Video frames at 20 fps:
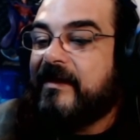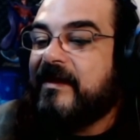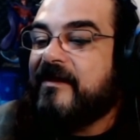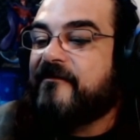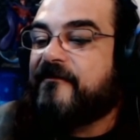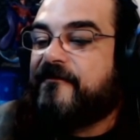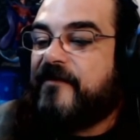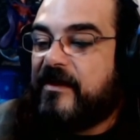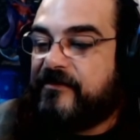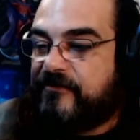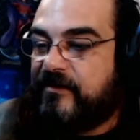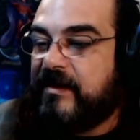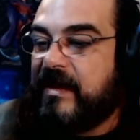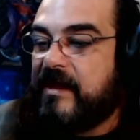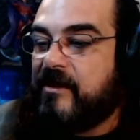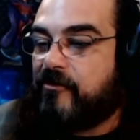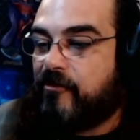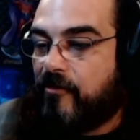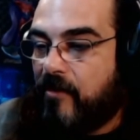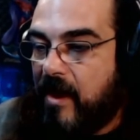
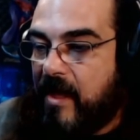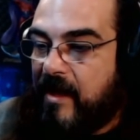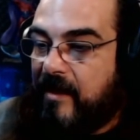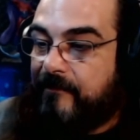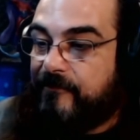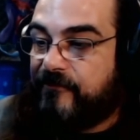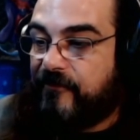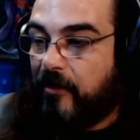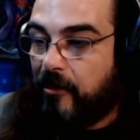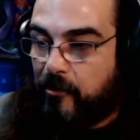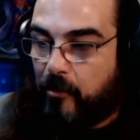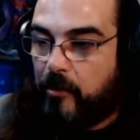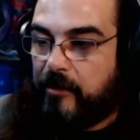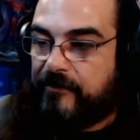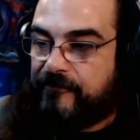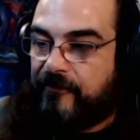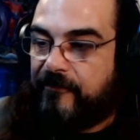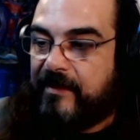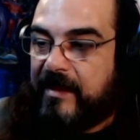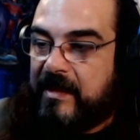investigate crimes,
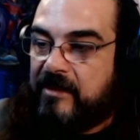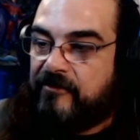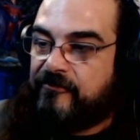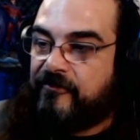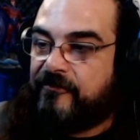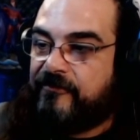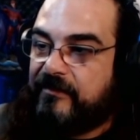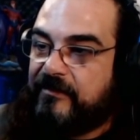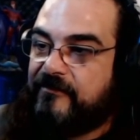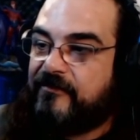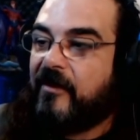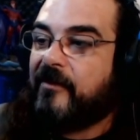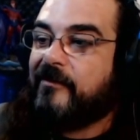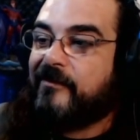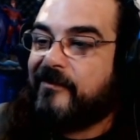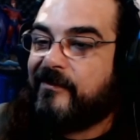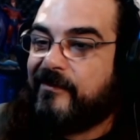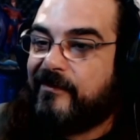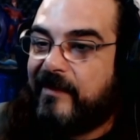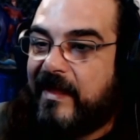according to the agency's
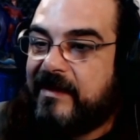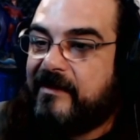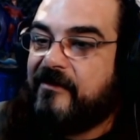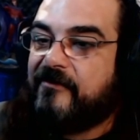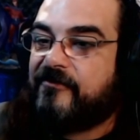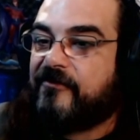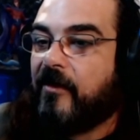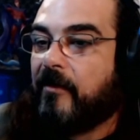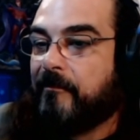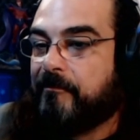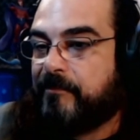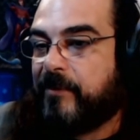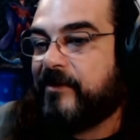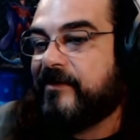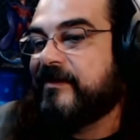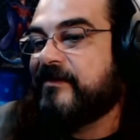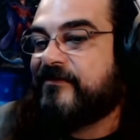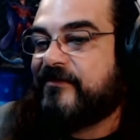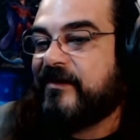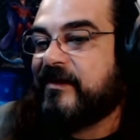latest
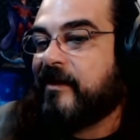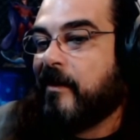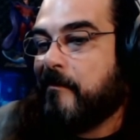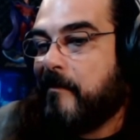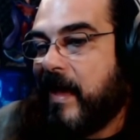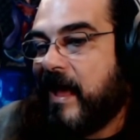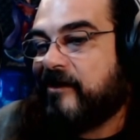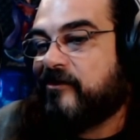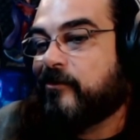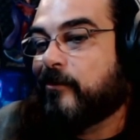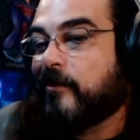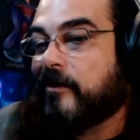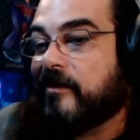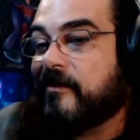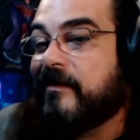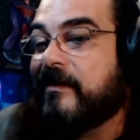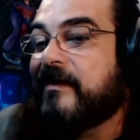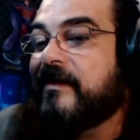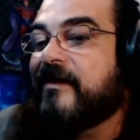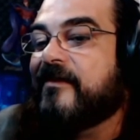policing manual.